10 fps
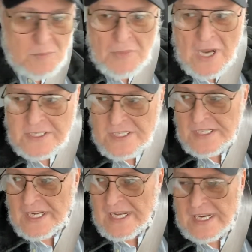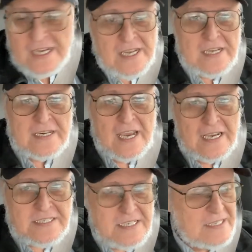Boxing Day. Now,
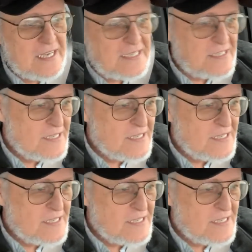I said that to